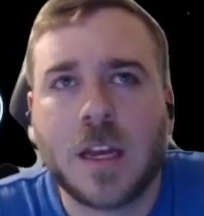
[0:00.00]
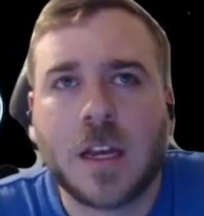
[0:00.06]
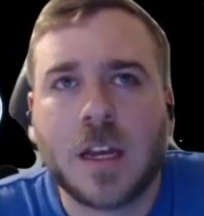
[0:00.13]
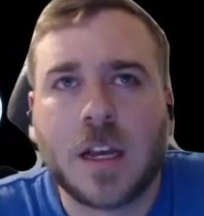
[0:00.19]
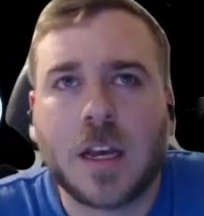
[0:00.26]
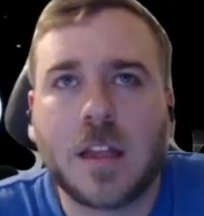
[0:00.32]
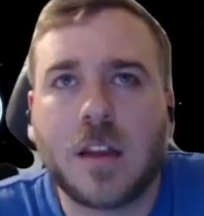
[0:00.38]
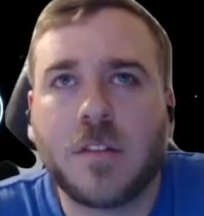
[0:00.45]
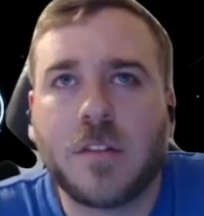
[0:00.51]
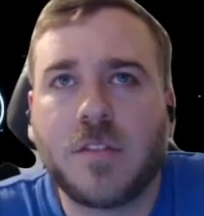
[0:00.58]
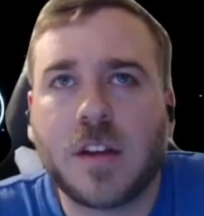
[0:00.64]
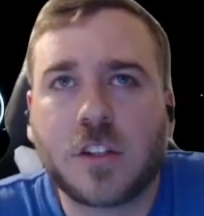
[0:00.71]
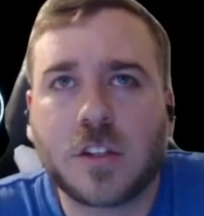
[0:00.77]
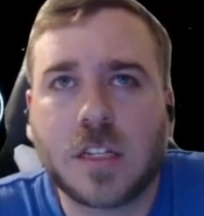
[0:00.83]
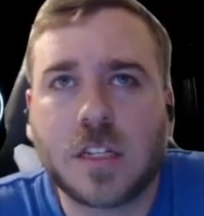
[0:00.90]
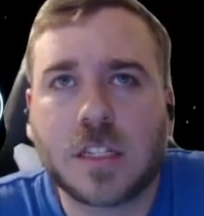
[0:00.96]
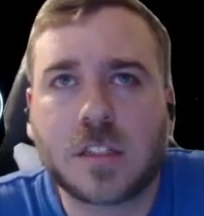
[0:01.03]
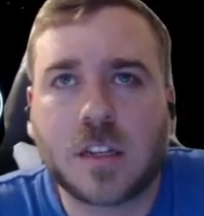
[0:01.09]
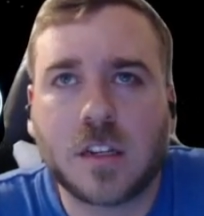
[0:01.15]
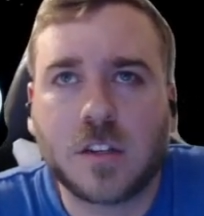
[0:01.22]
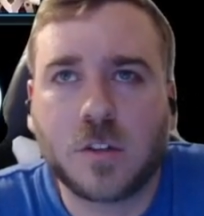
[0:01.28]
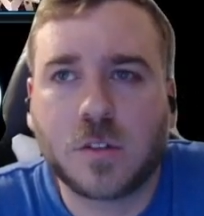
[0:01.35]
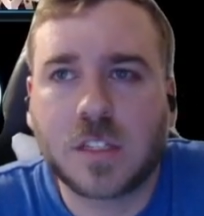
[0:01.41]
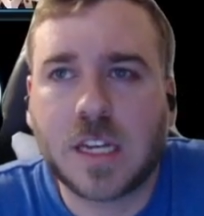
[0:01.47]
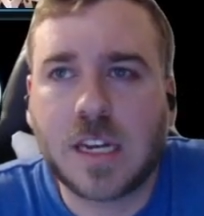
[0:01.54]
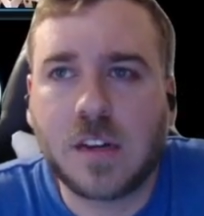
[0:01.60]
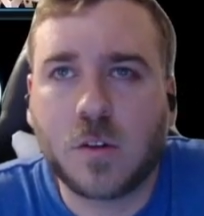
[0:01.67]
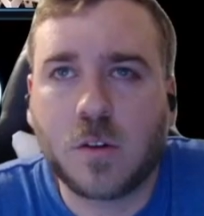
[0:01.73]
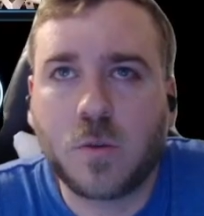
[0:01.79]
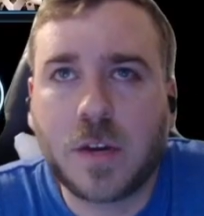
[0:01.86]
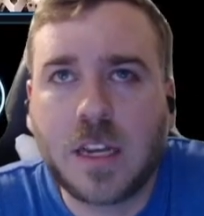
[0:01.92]
And then eventually it's going to do its
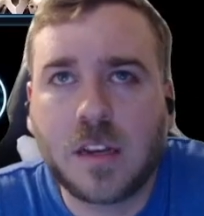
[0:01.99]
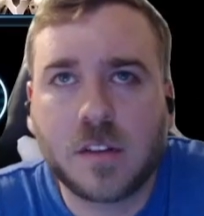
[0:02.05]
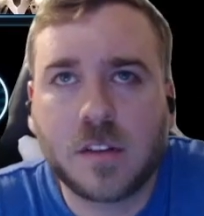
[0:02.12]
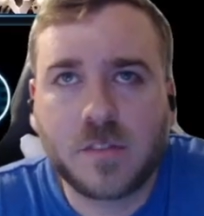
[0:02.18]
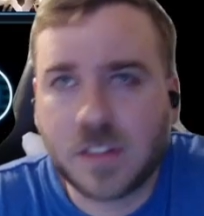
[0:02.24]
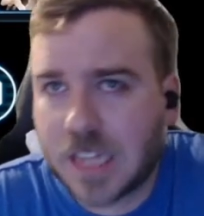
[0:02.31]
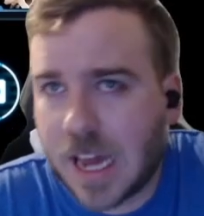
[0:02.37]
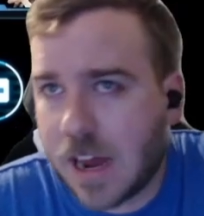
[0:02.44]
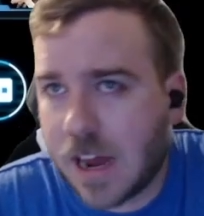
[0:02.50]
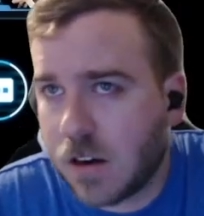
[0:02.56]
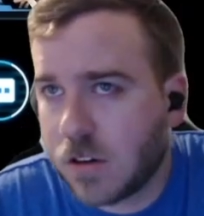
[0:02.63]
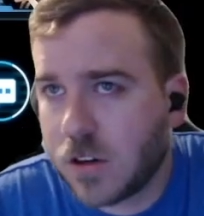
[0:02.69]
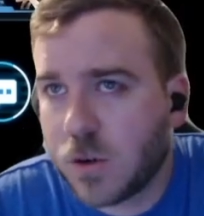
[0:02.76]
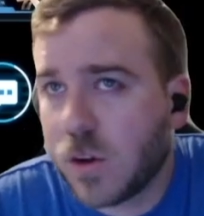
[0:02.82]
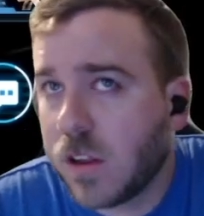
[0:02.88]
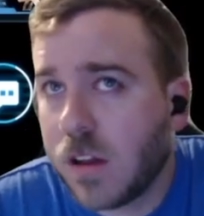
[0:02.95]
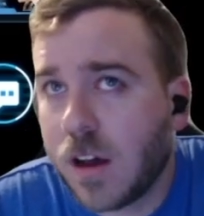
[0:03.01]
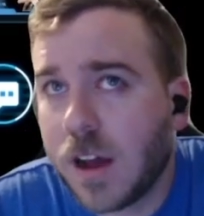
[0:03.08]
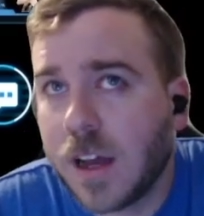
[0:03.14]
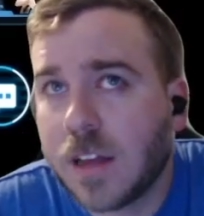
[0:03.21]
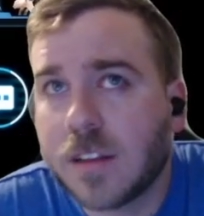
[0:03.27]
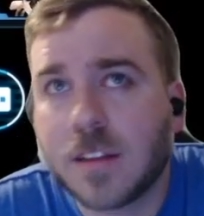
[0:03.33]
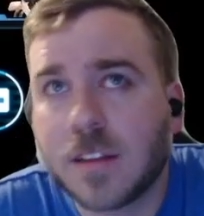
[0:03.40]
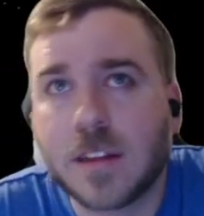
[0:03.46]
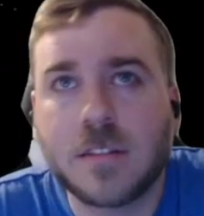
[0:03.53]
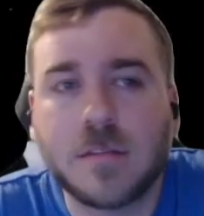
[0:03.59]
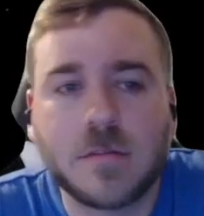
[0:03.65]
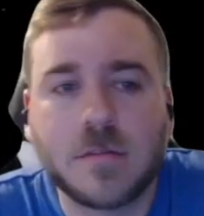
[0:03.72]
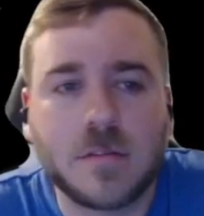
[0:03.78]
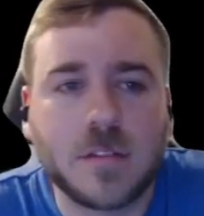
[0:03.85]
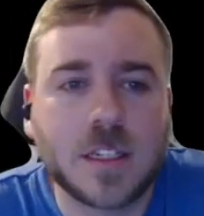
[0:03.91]
AoE, and if it's countered you a lot,
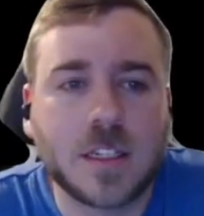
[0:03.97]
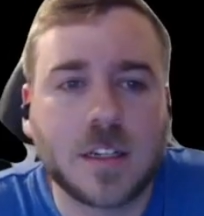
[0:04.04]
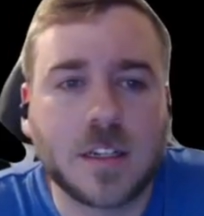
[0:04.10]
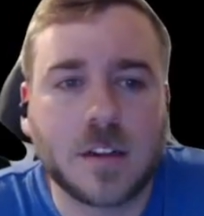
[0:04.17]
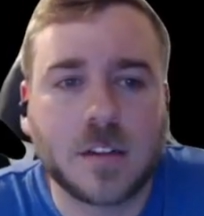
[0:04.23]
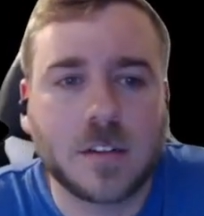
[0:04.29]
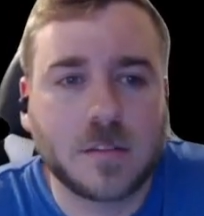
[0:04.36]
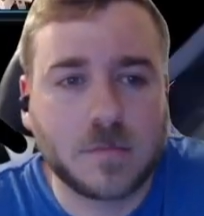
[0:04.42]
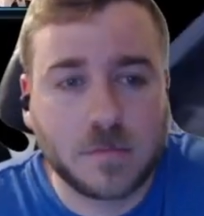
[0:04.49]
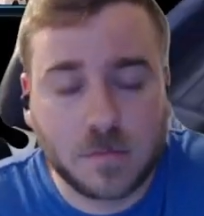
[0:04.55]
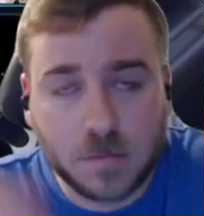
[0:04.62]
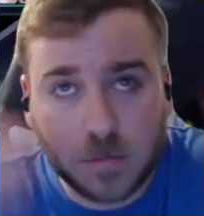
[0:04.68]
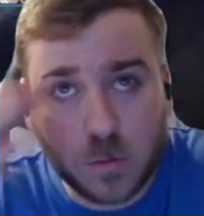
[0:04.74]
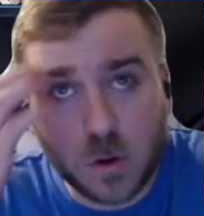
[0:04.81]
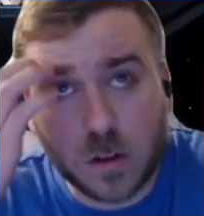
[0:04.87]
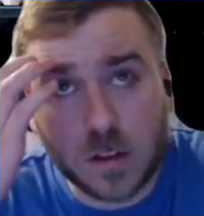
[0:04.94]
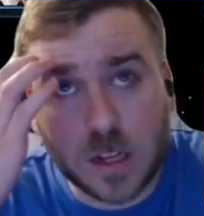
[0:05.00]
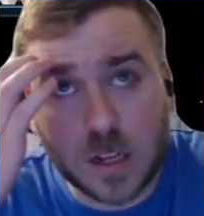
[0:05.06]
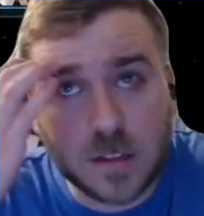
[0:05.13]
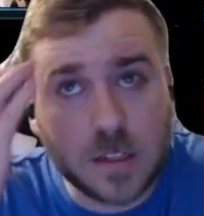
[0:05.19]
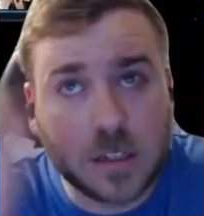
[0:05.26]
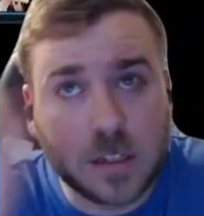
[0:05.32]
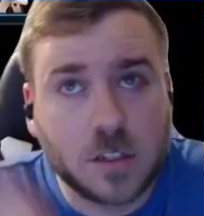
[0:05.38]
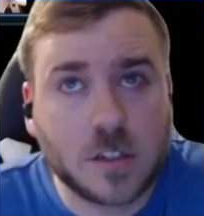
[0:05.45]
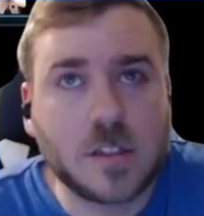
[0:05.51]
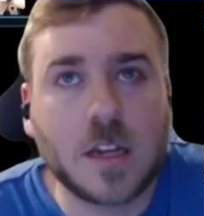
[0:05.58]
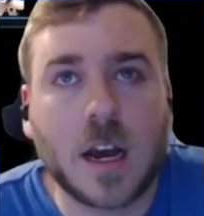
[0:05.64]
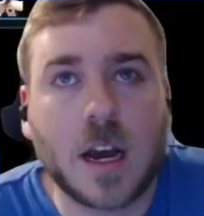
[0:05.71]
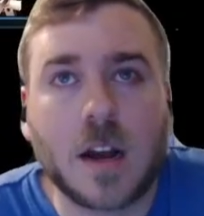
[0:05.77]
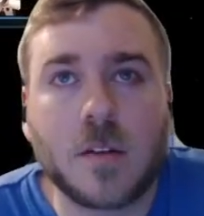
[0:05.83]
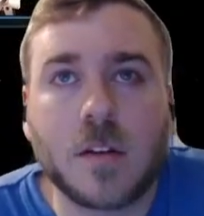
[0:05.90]
then you're more likely to just
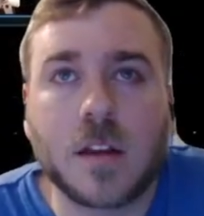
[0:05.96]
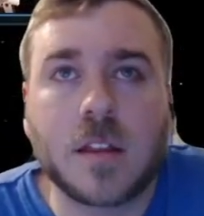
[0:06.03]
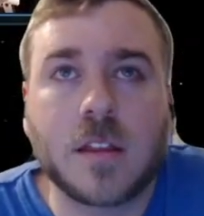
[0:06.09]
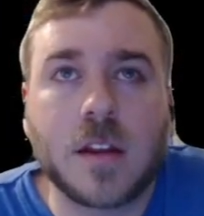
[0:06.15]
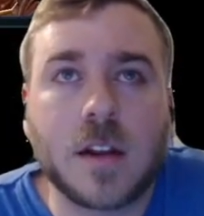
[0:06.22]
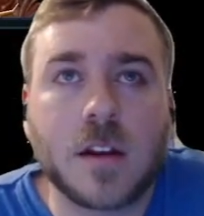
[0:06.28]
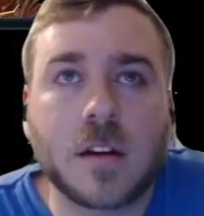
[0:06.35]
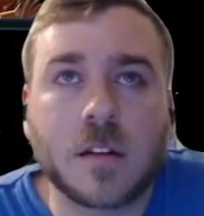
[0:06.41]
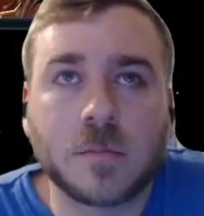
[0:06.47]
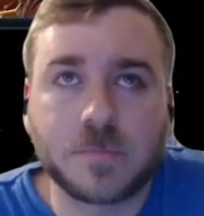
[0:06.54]
die right there.